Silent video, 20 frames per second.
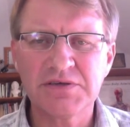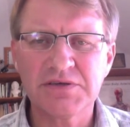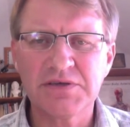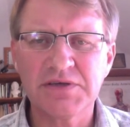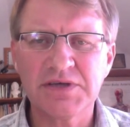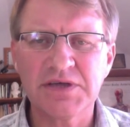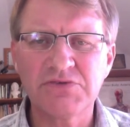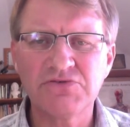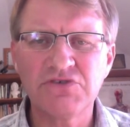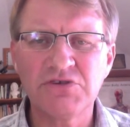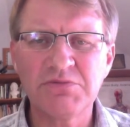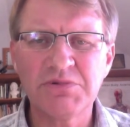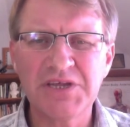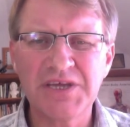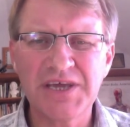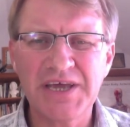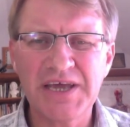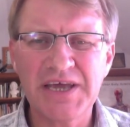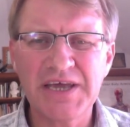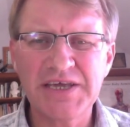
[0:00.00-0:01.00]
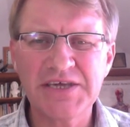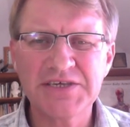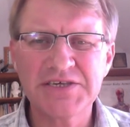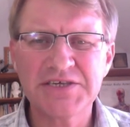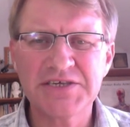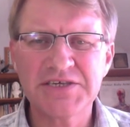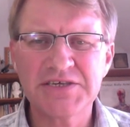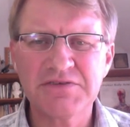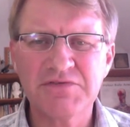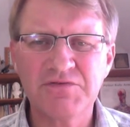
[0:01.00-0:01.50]
uh, too many
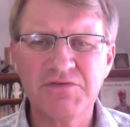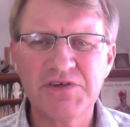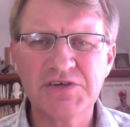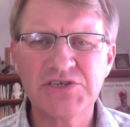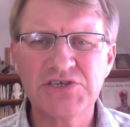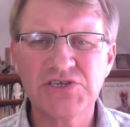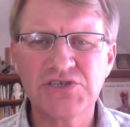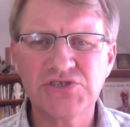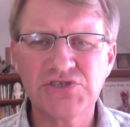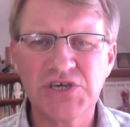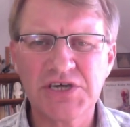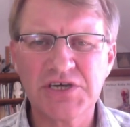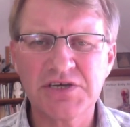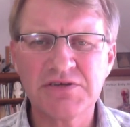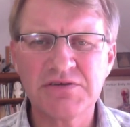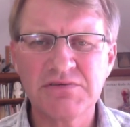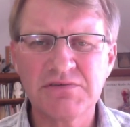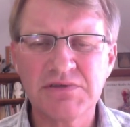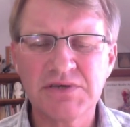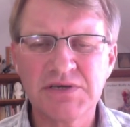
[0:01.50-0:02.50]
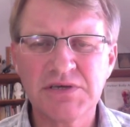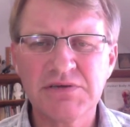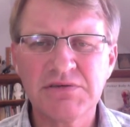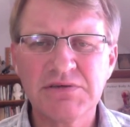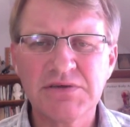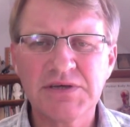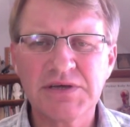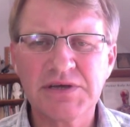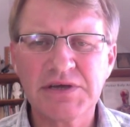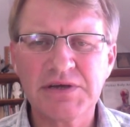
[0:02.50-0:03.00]
eggs, fish, chicken,
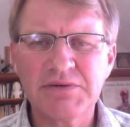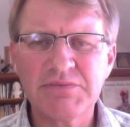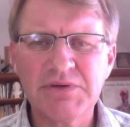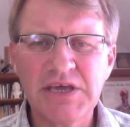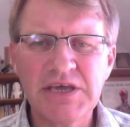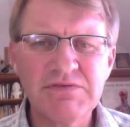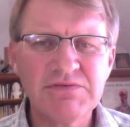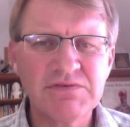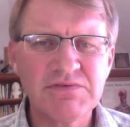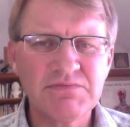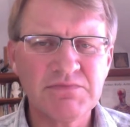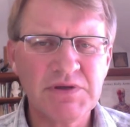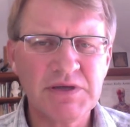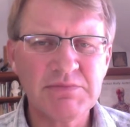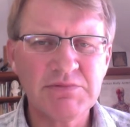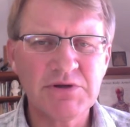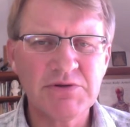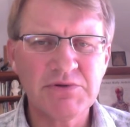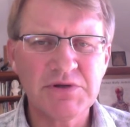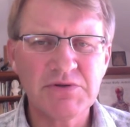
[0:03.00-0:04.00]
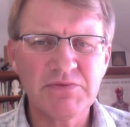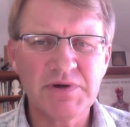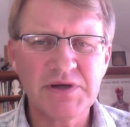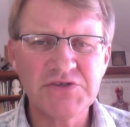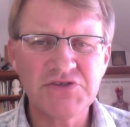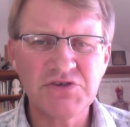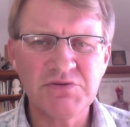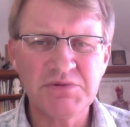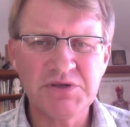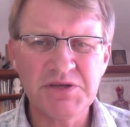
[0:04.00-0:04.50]
uh, even people who eat way
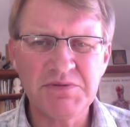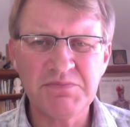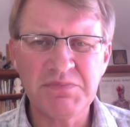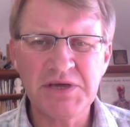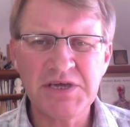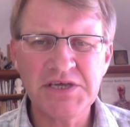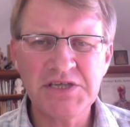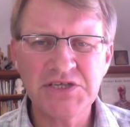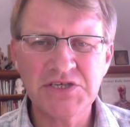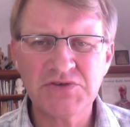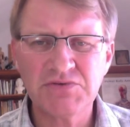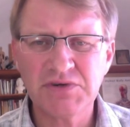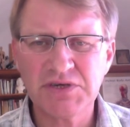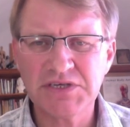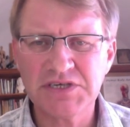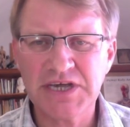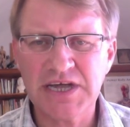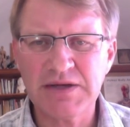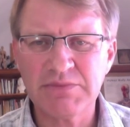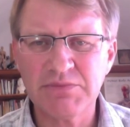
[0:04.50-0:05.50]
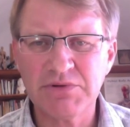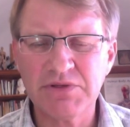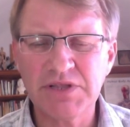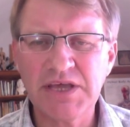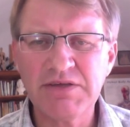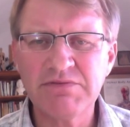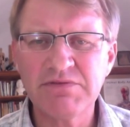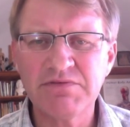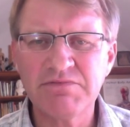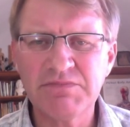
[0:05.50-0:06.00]
too many beans, for example.
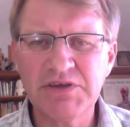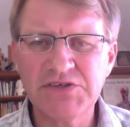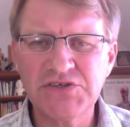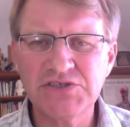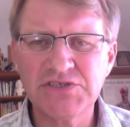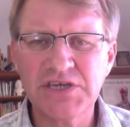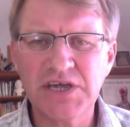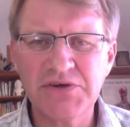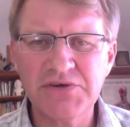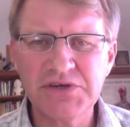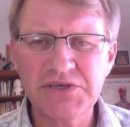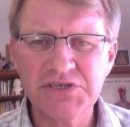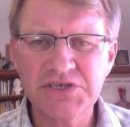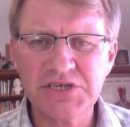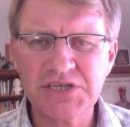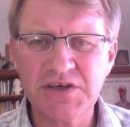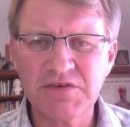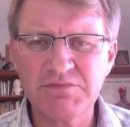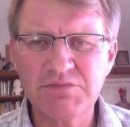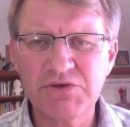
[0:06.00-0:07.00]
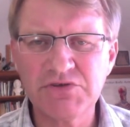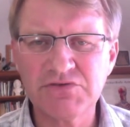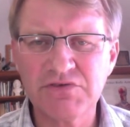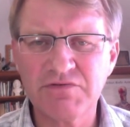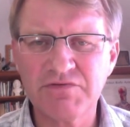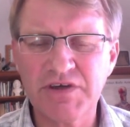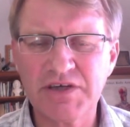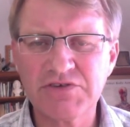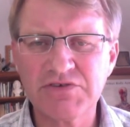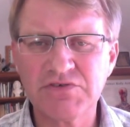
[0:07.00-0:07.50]
Even vegetarians can have
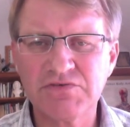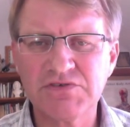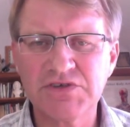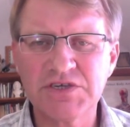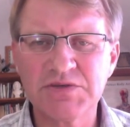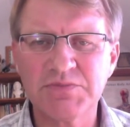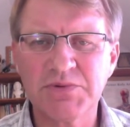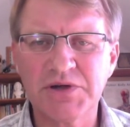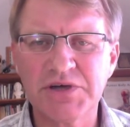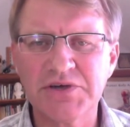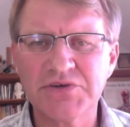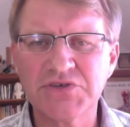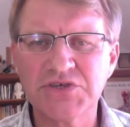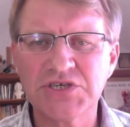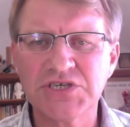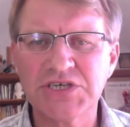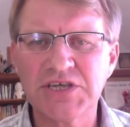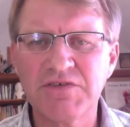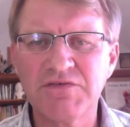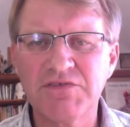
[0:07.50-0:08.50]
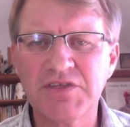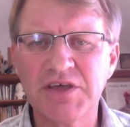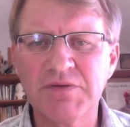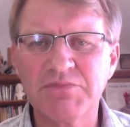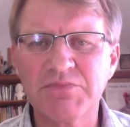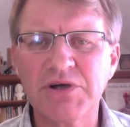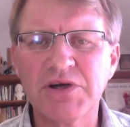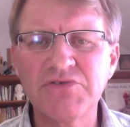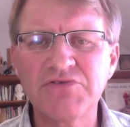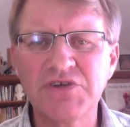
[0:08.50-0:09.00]
putrefactive dysbiosis if their
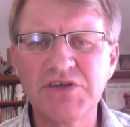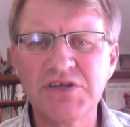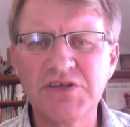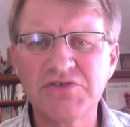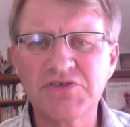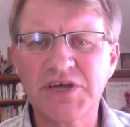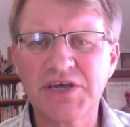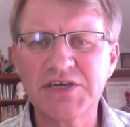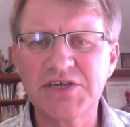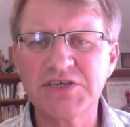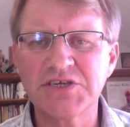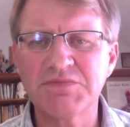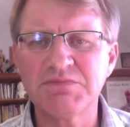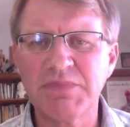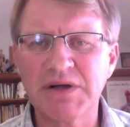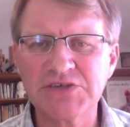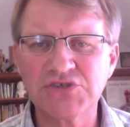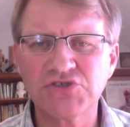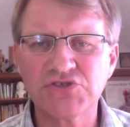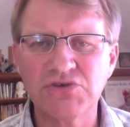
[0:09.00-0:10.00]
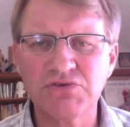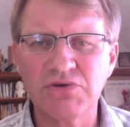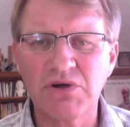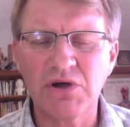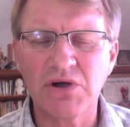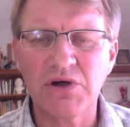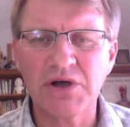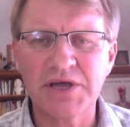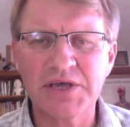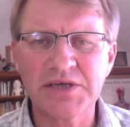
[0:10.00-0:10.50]
protein intake is much too
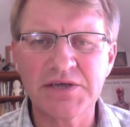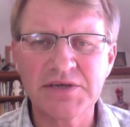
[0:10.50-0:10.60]
high.